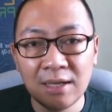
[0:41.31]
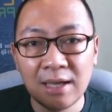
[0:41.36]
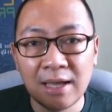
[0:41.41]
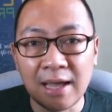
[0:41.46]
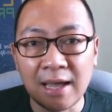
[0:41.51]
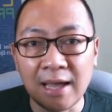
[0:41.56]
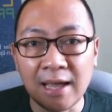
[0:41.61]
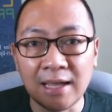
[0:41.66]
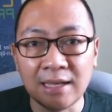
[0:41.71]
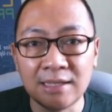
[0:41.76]

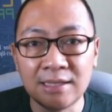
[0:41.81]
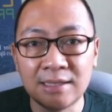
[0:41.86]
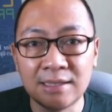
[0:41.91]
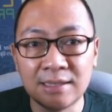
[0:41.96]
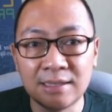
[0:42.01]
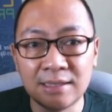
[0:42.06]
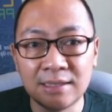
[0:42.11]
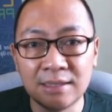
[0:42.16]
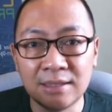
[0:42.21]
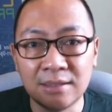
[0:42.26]

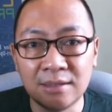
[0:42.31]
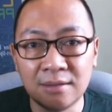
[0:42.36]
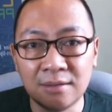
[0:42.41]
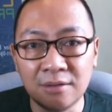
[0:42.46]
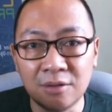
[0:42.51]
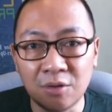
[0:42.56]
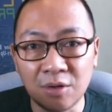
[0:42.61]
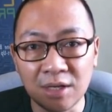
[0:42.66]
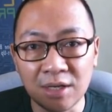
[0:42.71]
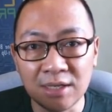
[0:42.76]
As
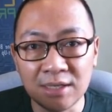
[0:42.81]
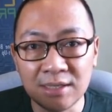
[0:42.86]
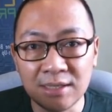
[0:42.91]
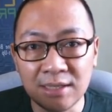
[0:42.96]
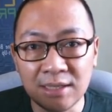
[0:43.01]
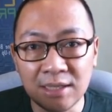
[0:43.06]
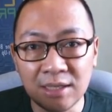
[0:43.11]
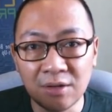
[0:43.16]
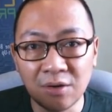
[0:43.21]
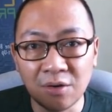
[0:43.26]
you can
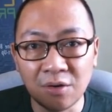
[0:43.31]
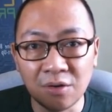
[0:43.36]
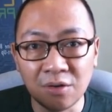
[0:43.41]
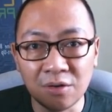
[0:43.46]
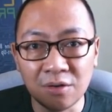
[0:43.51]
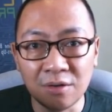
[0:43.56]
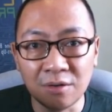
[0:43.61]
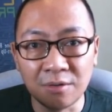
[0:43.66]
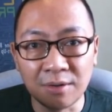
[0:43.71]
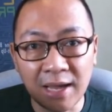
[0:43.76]
see
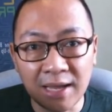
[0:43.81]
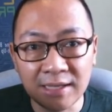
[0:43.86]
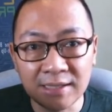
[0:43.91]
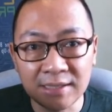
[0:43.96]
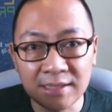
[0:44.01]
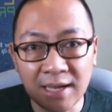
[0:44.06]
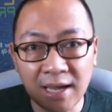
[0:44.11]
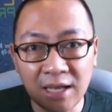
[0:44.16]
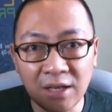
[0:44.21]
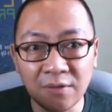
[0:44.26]
on the right
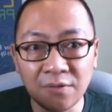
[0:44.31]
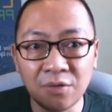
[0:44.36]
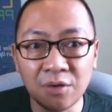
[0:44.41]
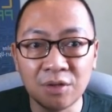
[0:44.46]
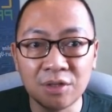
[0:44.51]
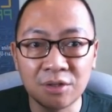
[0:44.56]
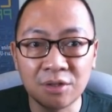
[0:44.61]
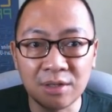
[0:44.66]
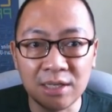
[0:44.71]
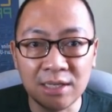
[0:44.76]
side of
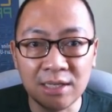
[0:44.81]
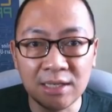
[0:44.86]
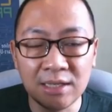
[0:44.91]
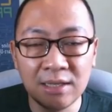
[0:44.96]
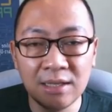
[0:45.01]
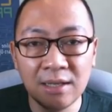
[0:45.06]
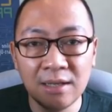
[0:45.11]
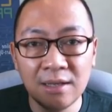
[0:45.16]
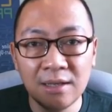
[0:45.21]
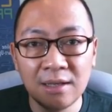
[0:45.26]
your
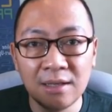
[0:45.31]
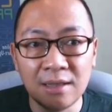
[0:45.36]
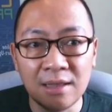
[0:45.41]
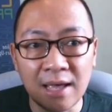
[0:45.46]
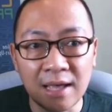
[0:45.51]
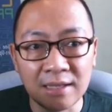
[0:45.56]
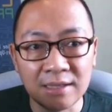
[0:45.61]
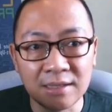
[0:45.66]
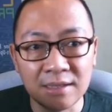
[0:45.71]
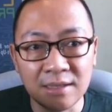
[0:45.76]
screen,
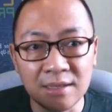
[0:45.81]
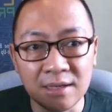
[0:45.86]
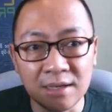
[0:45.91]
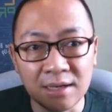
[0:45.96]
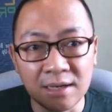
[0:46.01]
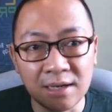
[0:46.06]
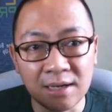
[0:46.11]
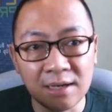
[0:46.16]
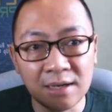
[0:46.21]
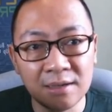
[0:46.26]
that's
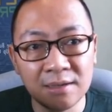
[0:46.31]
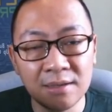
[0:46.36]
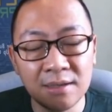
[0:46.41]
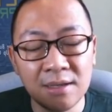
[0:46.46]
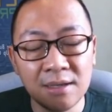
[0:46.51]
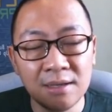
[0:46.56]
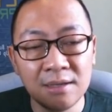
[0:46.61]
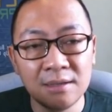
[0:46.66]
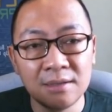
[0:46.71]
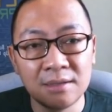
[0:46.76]
the
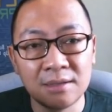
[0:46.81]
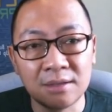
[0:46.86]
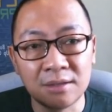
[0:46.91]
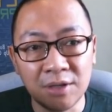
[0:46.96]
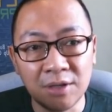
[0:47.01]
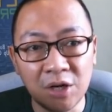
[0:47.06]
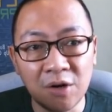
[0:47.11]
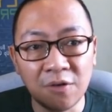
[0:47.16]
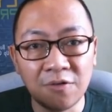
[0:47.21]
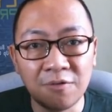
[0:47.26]

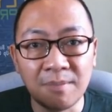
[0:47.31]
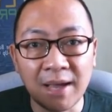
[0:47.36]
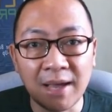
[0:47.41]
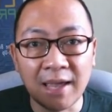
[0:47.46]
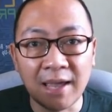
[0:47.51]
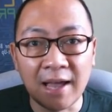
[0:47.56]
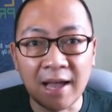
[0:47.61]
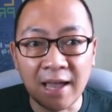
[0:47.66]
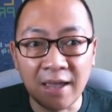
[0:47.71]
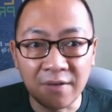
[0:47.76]
screen of
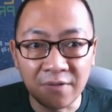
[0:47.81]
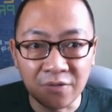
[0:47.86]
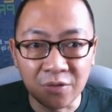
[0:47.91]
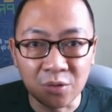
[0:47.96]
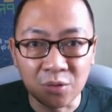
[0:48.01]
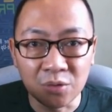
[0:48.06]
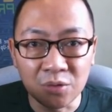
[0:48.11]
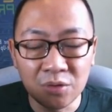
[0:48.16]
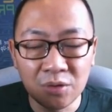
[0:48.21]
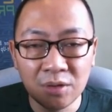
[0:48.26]
my
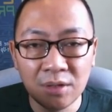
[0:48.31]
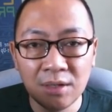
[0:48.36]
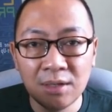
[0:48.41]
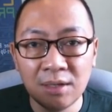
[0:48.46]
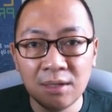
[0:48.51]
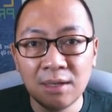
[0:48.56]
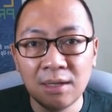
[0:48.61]
iPhone.